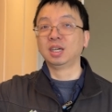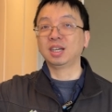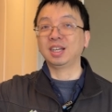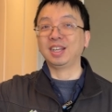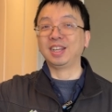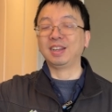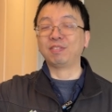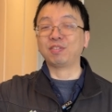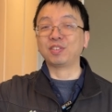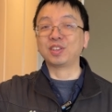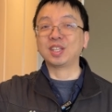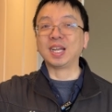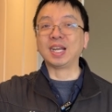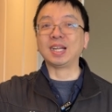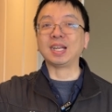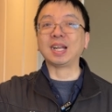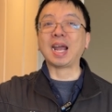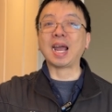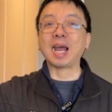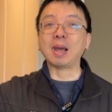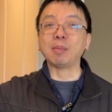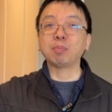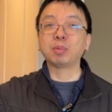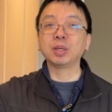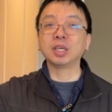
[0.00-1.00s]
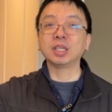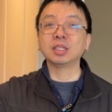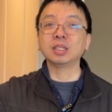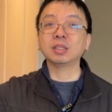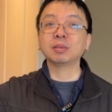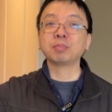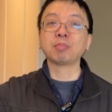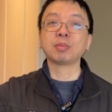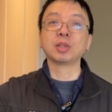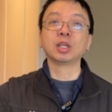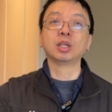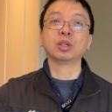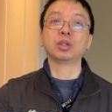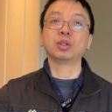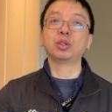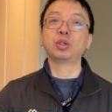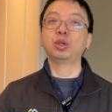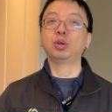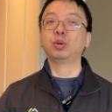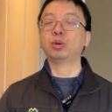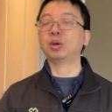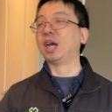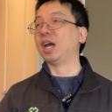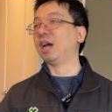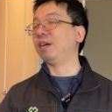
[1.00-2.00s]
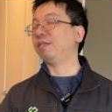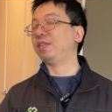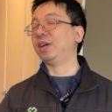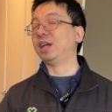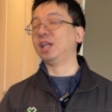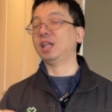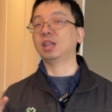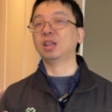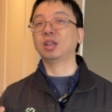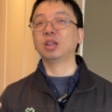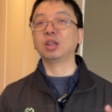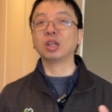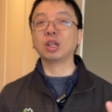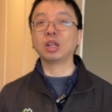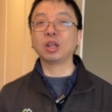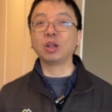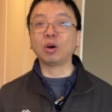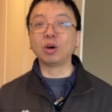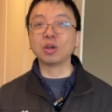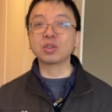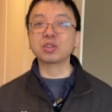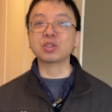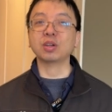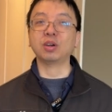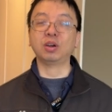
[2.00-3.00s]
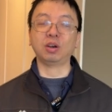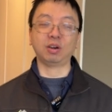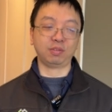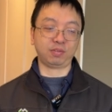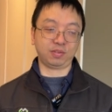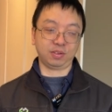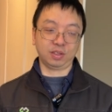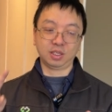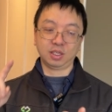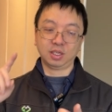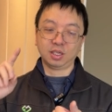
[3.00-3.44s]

If that happen, you have a lot of